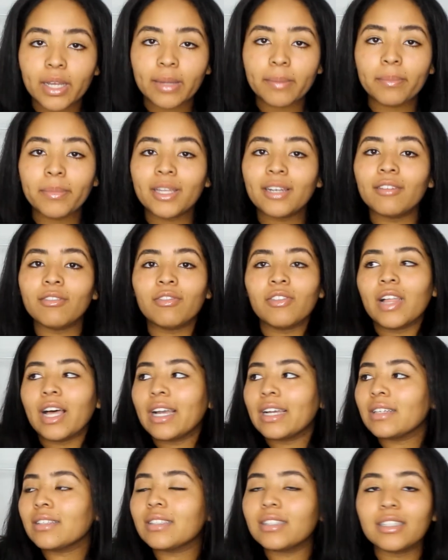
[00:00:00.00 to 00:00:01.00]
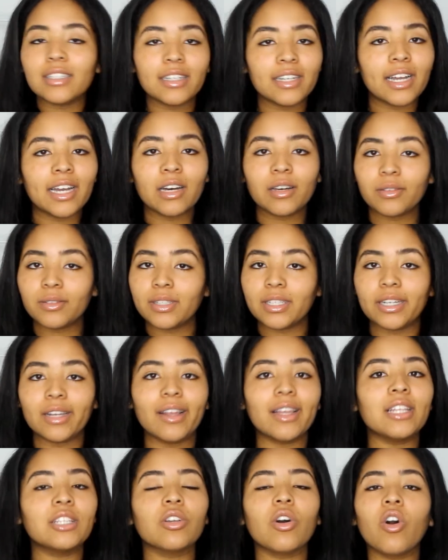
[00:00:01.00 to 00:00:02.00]
and be the flyest thing out there.
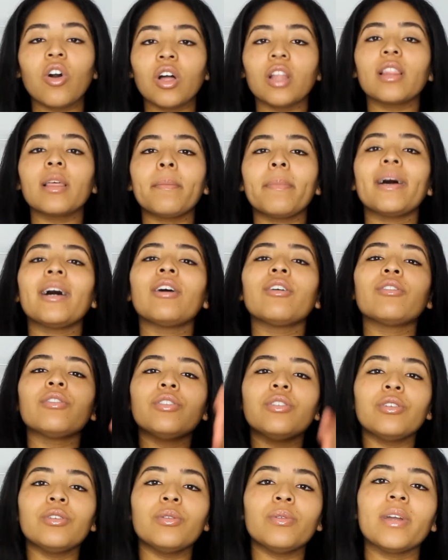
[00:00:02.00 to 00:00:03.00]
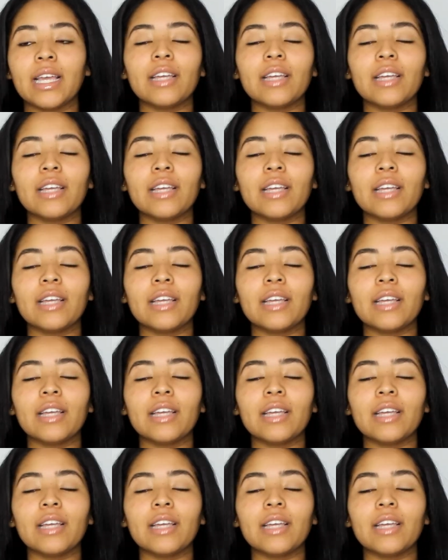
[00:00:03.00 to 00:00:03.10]
It's all about you.